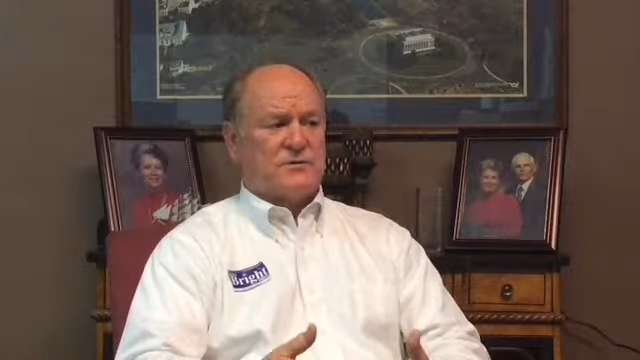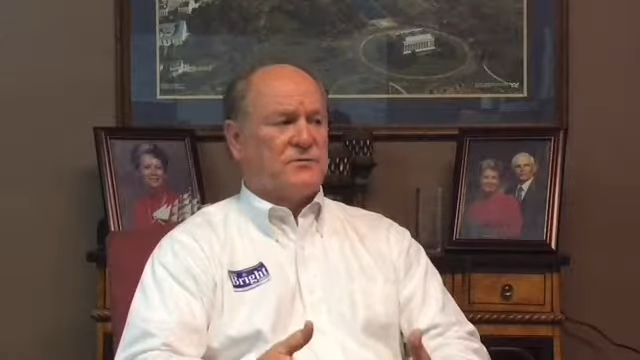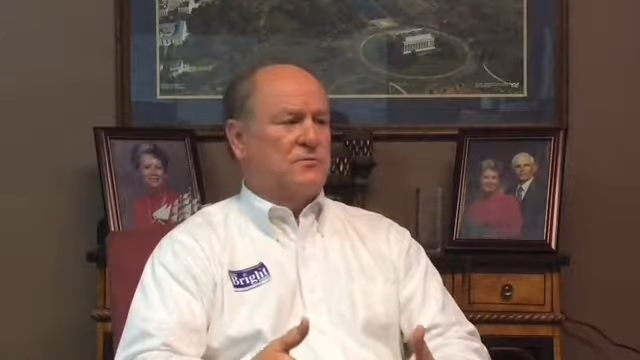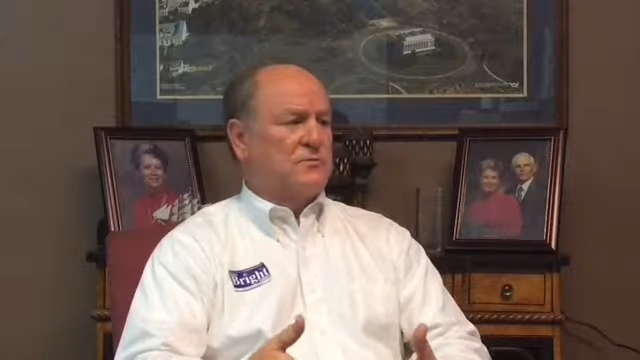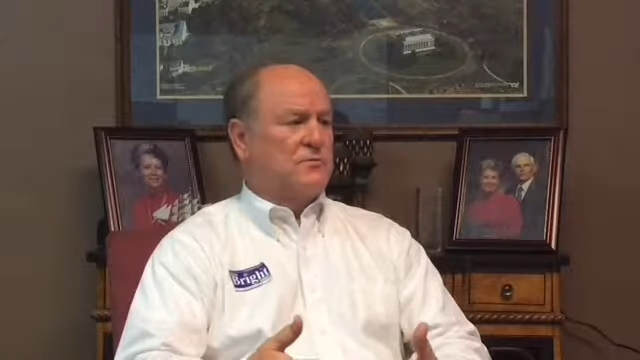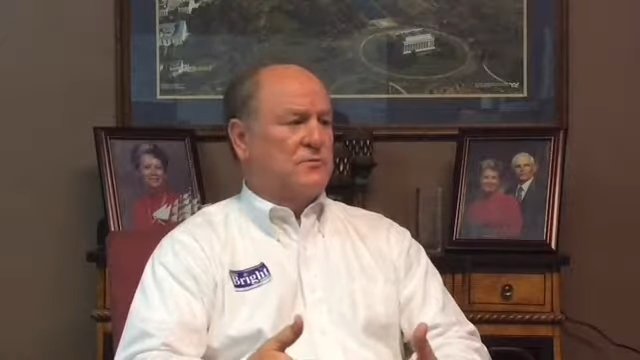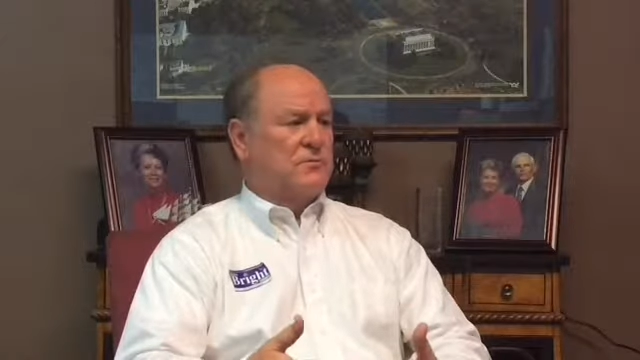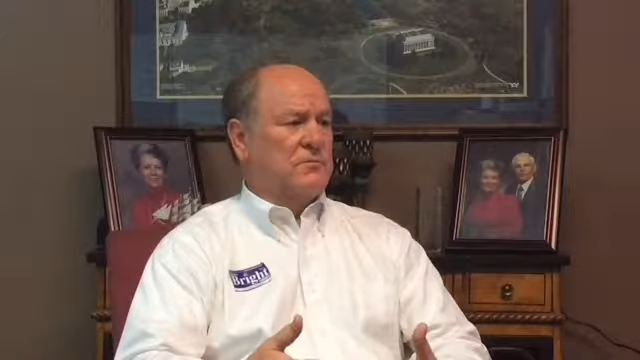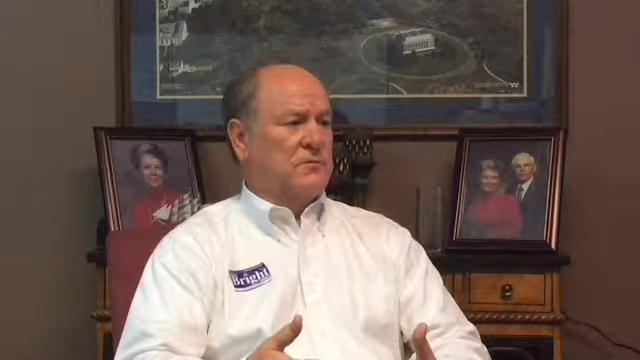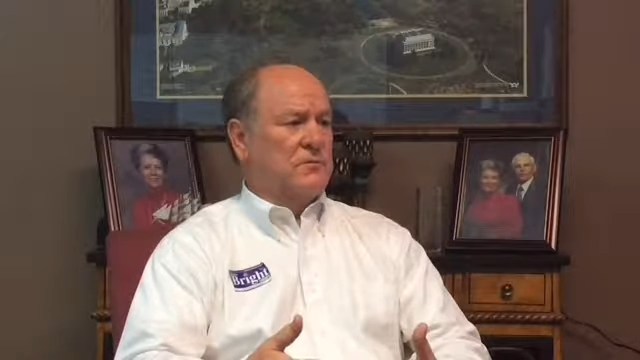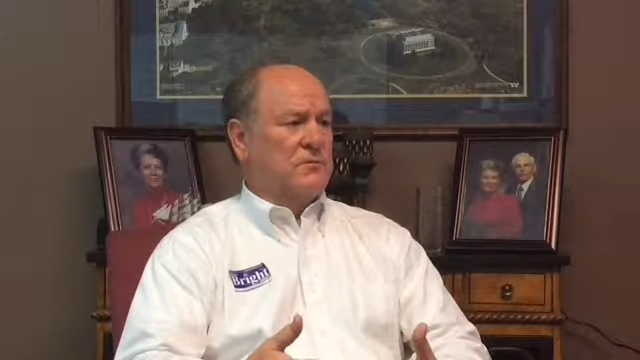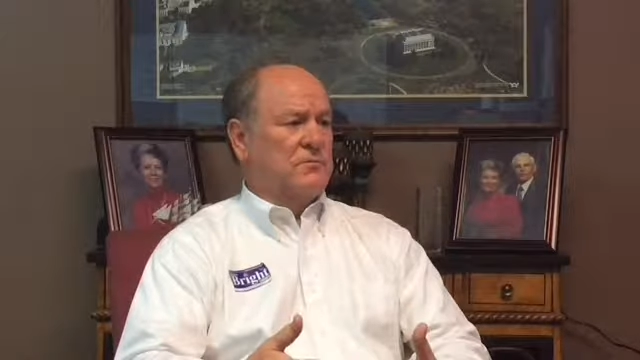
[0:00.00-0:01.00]
2
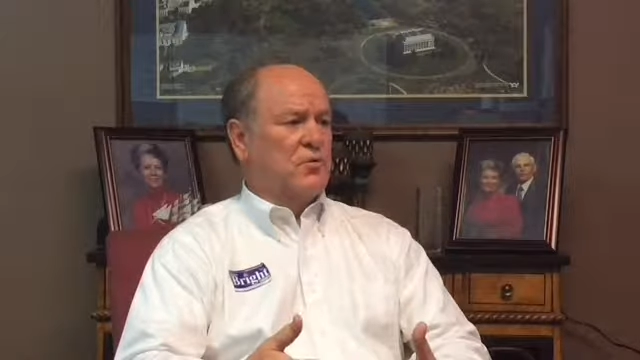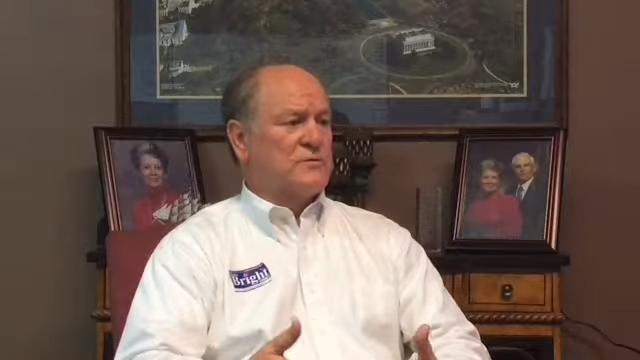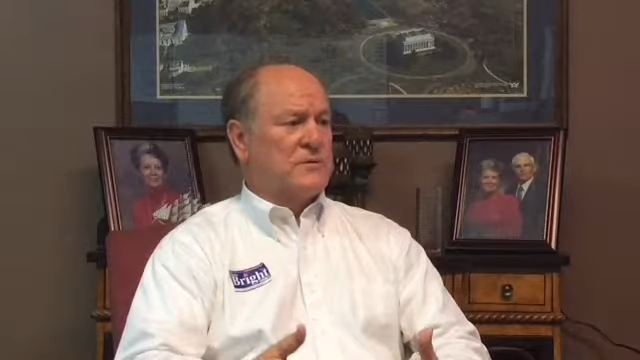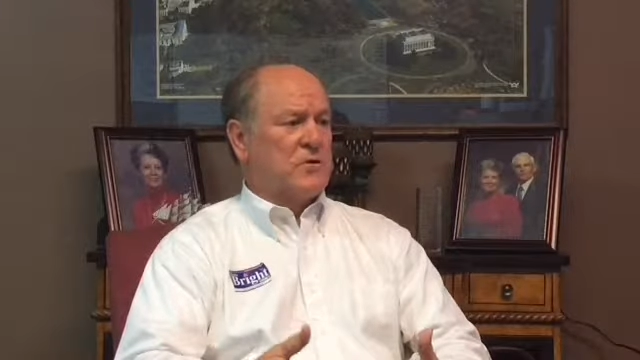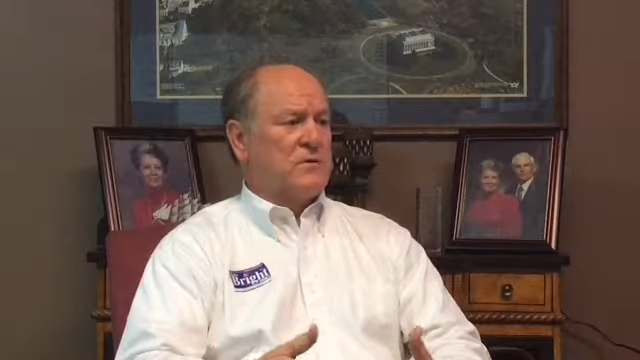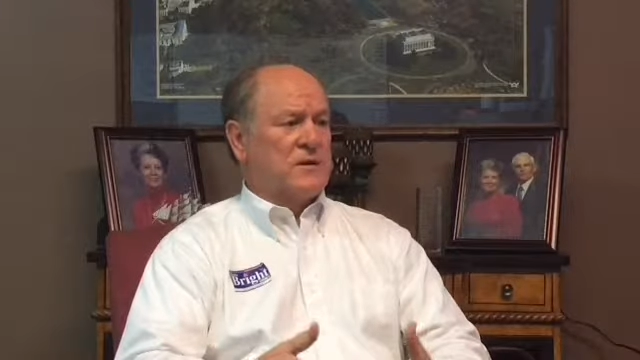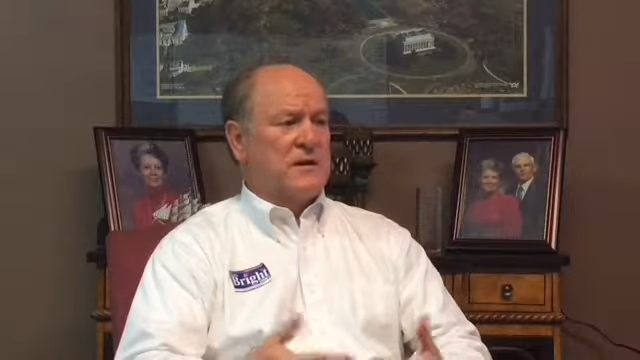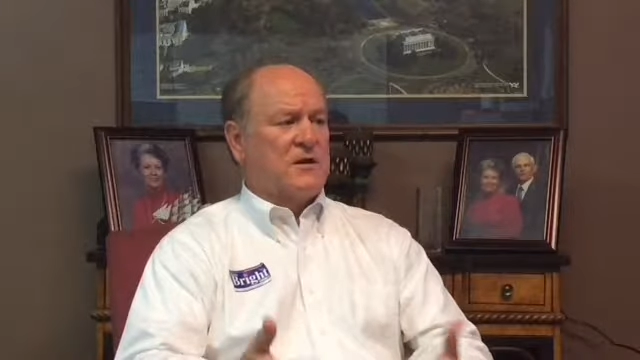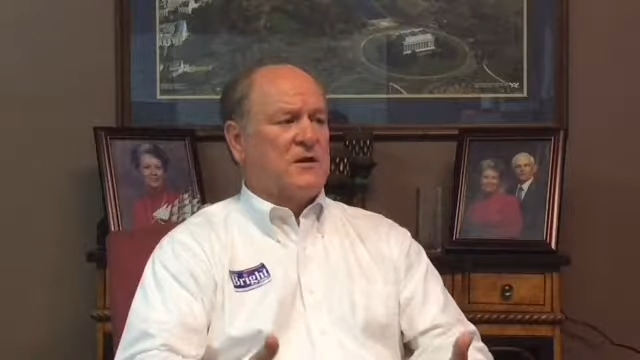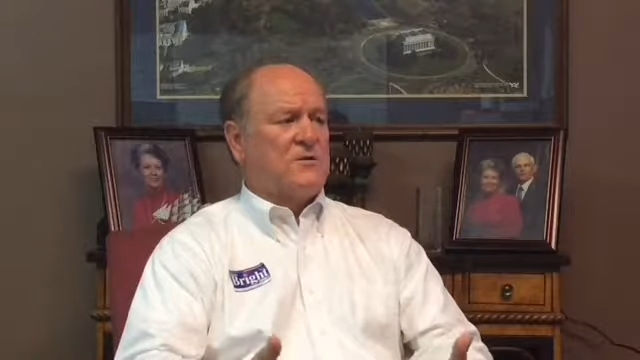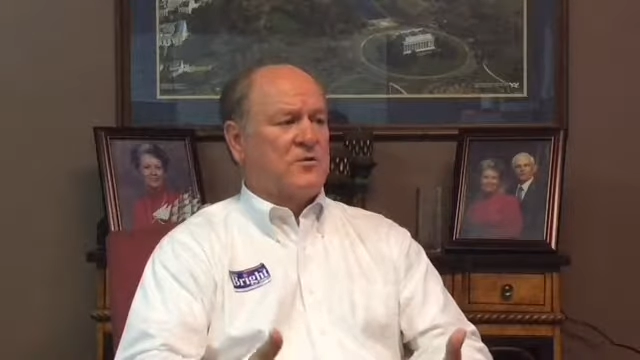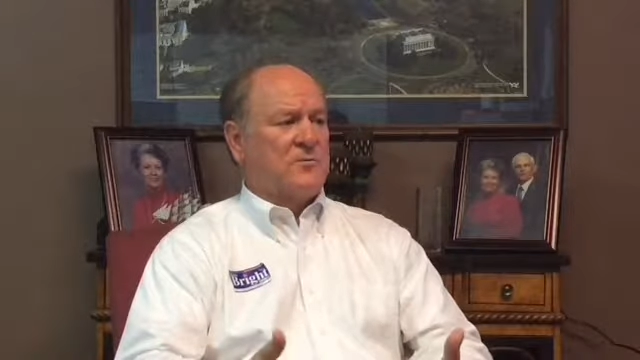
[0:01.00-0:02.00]
more so than
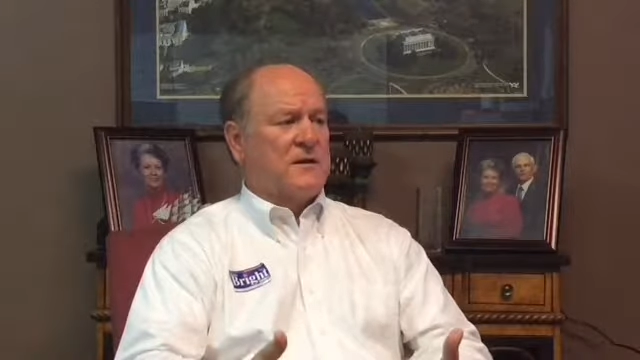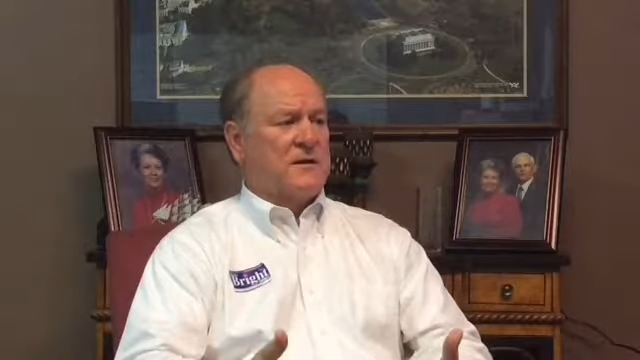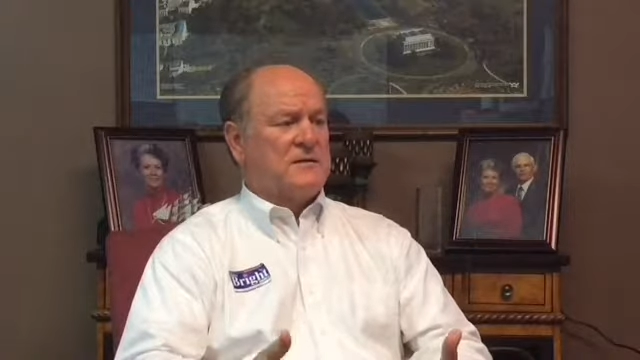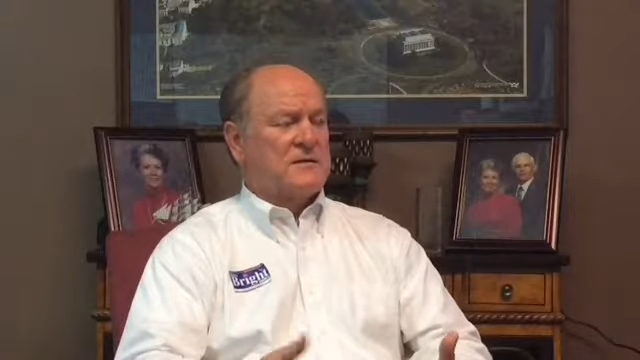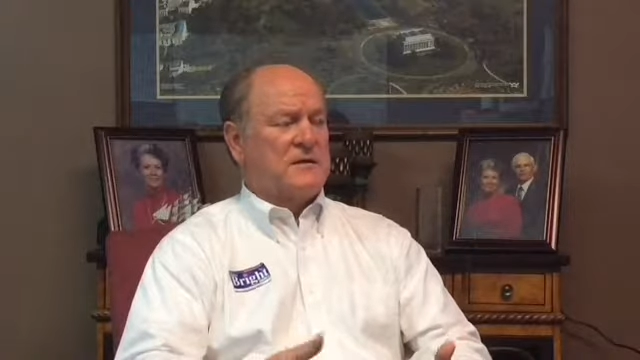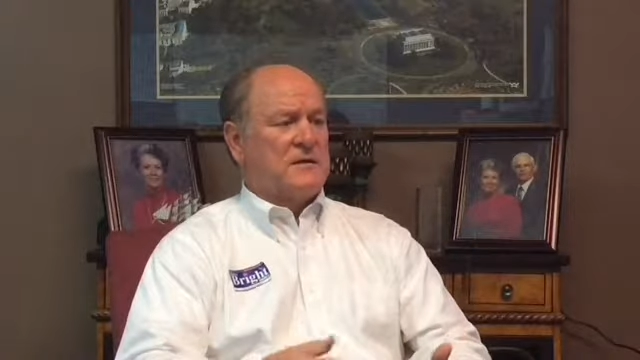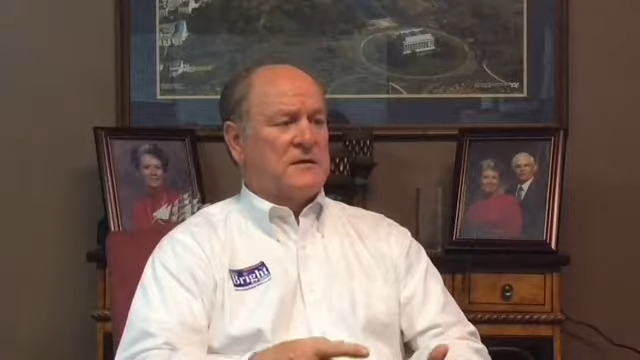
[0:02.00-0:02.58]
any other committees,